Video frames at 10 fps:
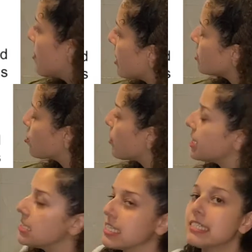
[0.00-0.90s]
That is
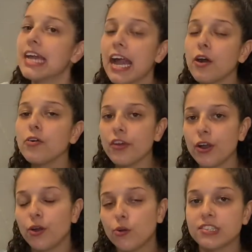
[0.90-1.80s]
going to tell the
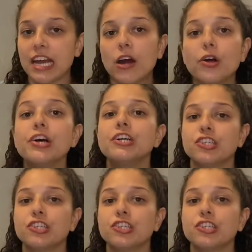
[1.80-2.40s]
host cell